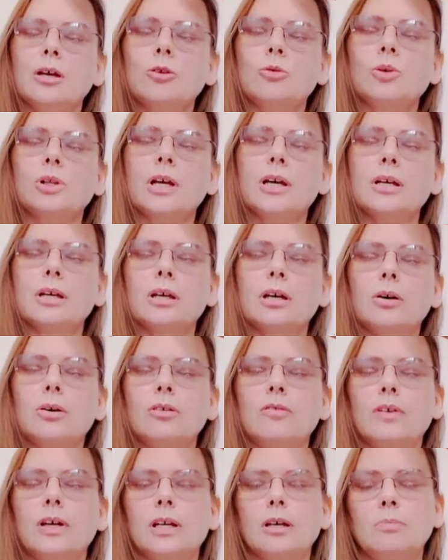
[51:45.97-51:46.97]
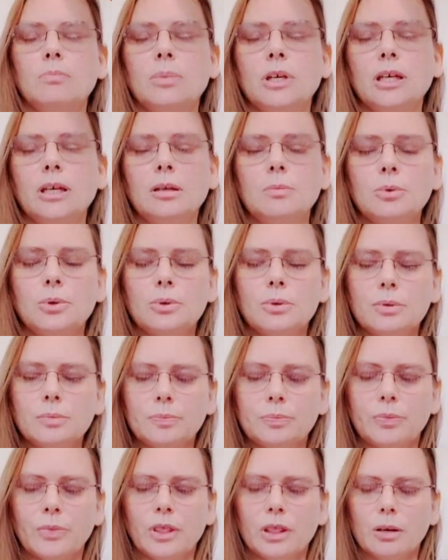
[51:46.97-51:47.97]
We're letting go of any people
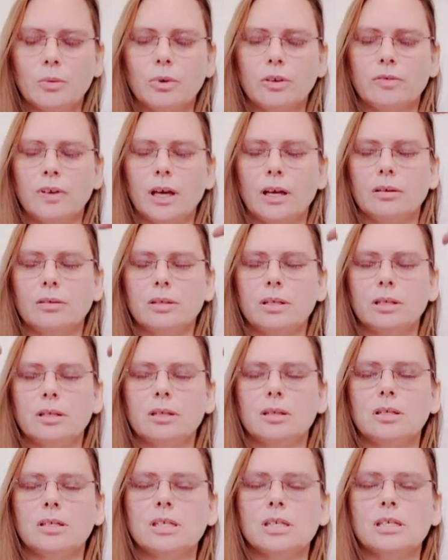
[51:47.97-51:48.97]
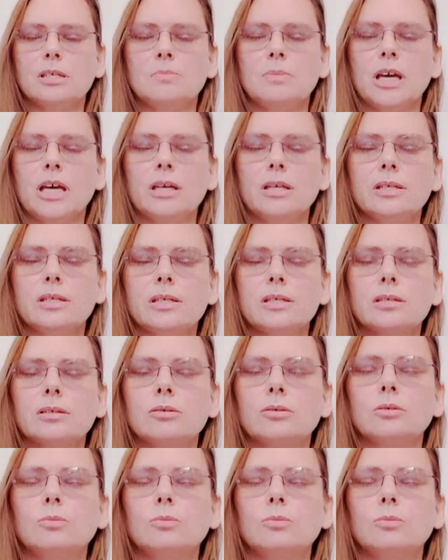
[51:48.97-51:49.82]
that we've held in this space,